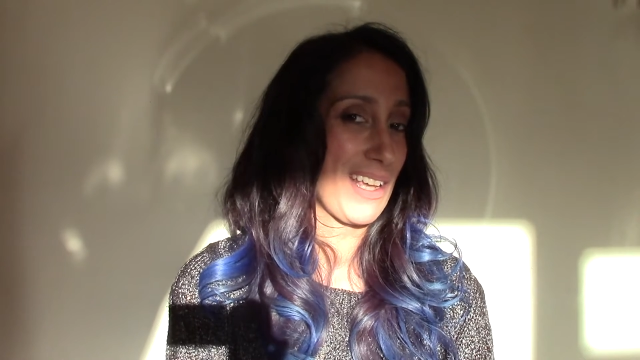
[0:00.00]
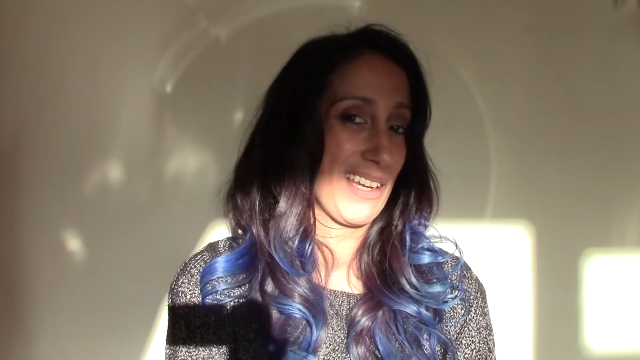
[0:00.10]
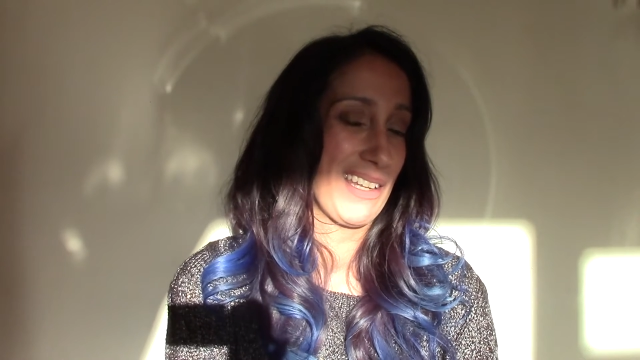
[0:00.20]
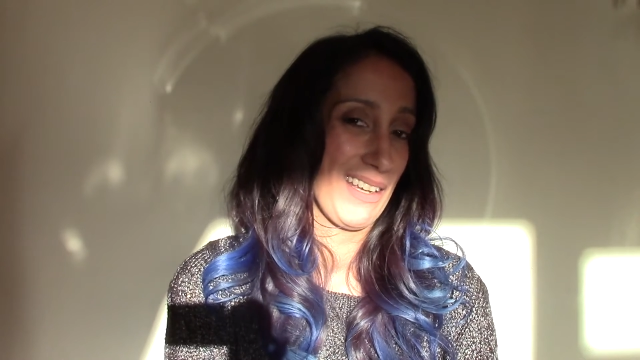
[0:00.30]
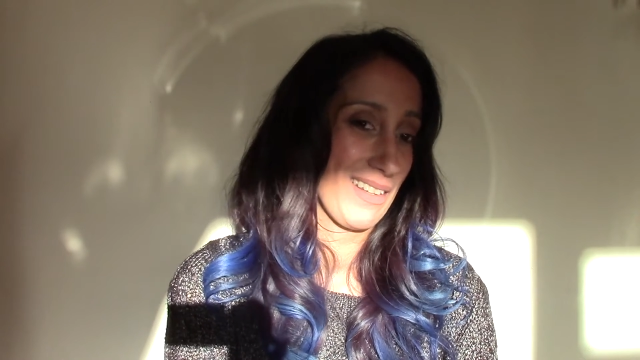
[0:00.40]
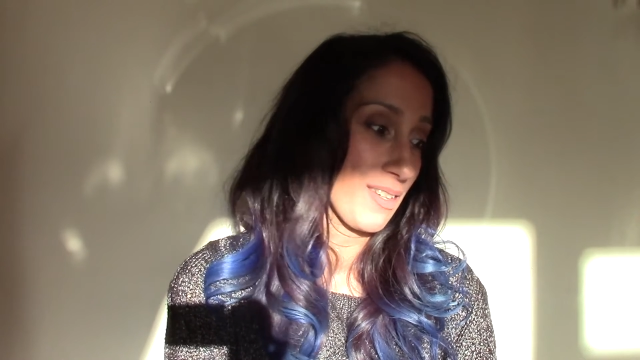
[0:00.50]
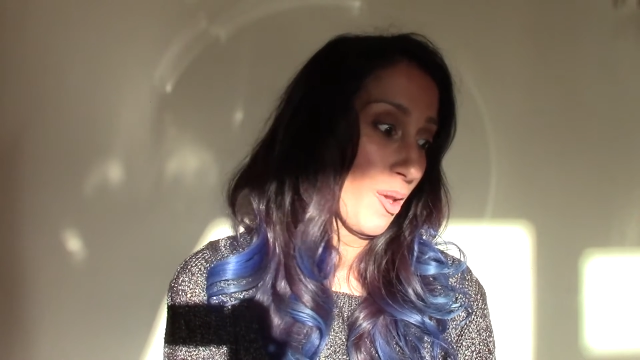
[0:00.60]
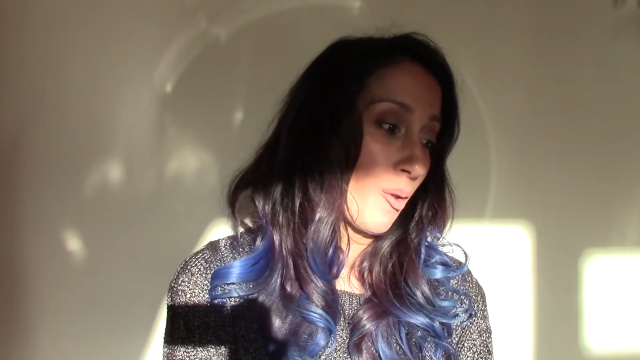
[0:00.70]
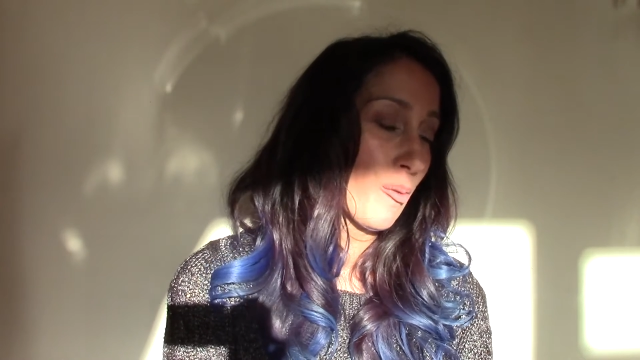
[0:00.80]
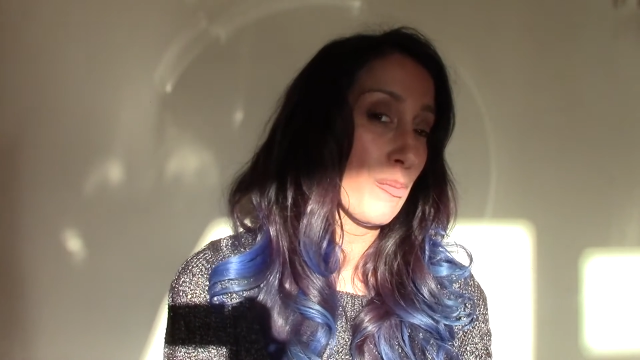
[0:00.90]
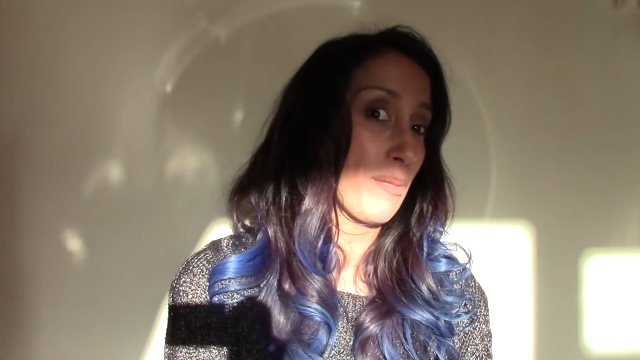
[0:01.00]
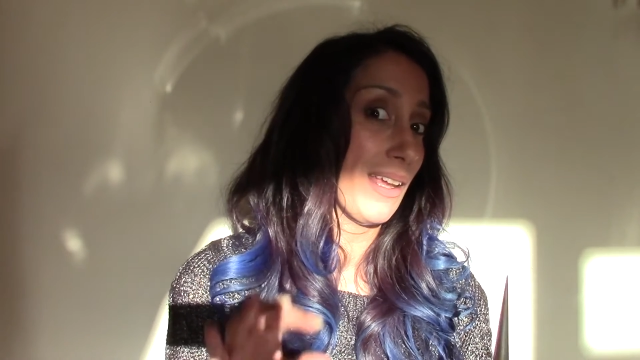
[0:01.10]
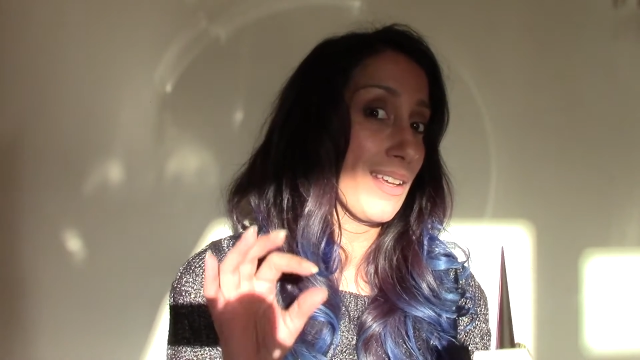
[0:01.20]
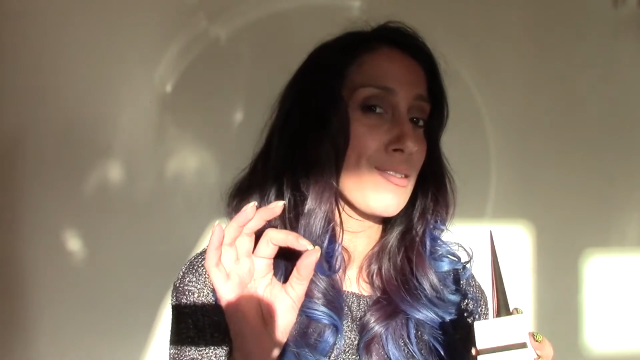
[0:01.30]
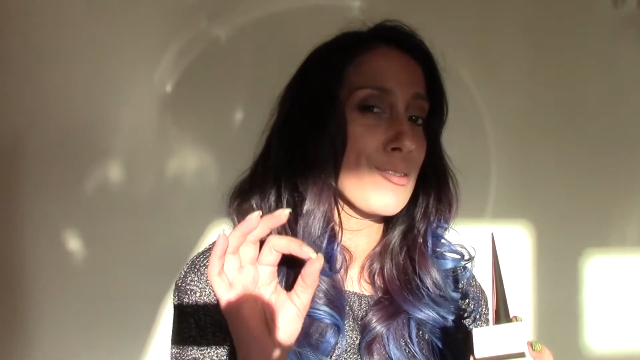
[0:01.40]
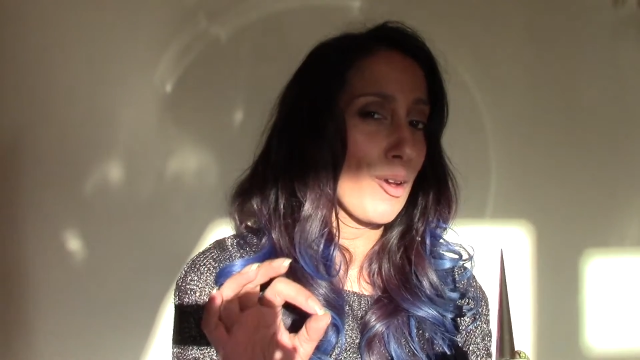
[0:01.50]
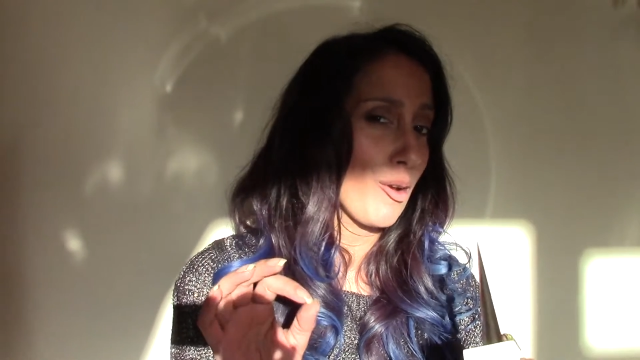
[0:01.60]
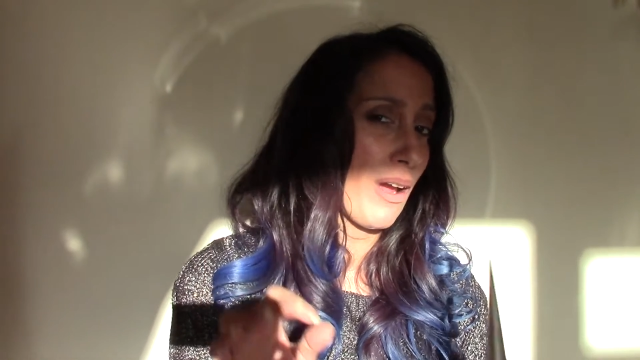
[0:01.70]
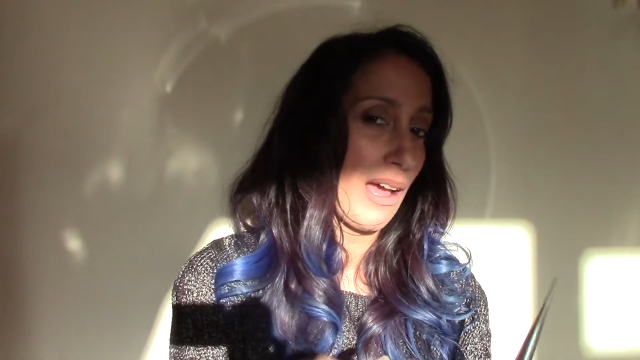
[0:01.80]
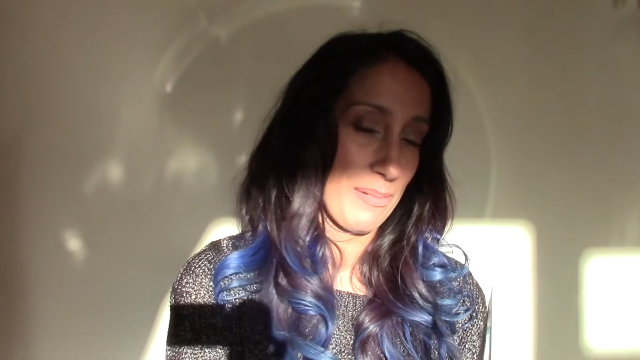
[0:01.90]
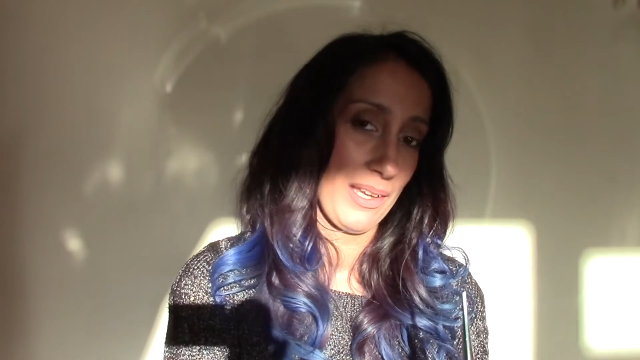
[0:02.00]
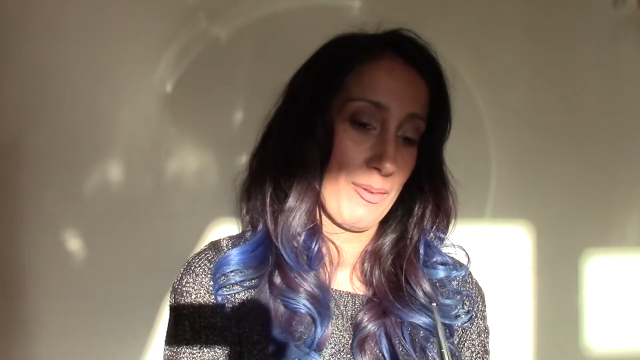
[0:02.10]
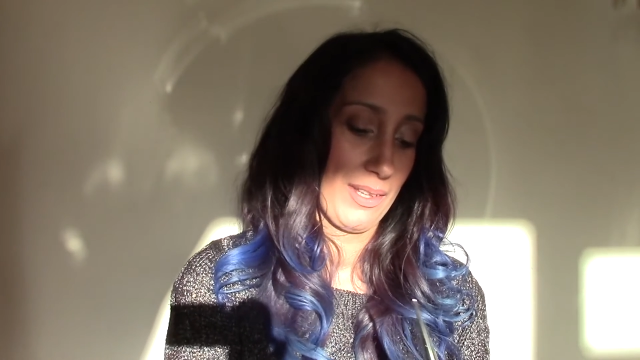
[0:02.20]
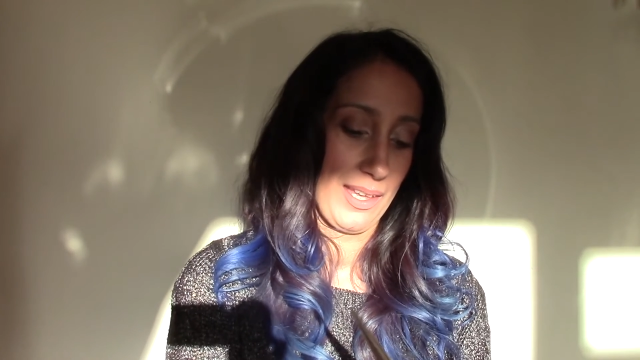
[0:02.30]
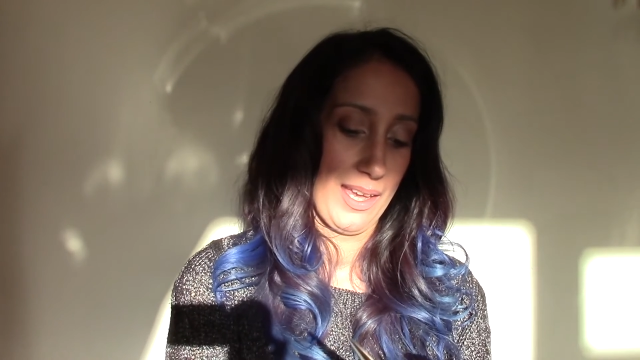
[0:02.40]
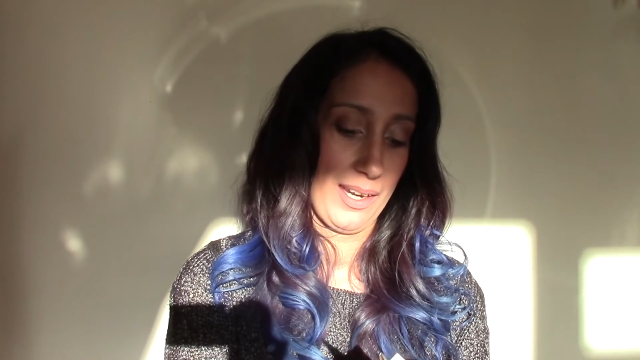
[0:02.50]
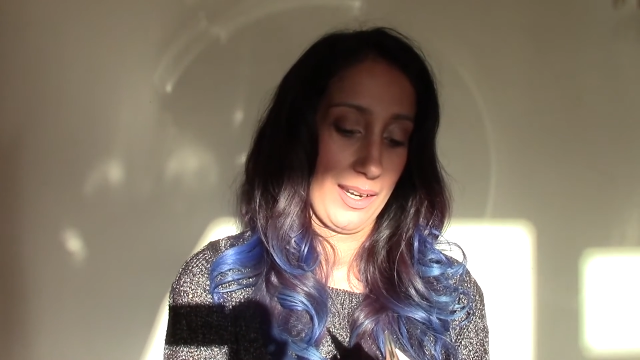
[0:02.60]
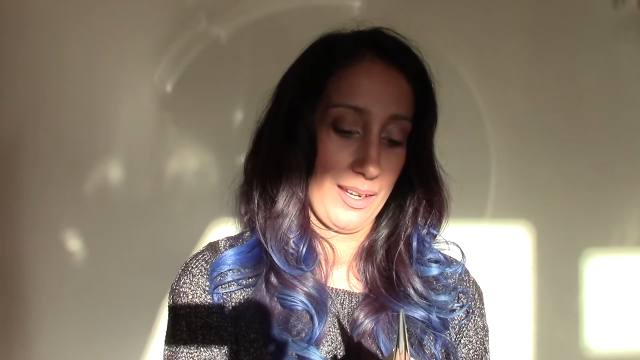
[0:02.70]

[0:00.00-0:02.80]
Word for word: addict would be so happy with getting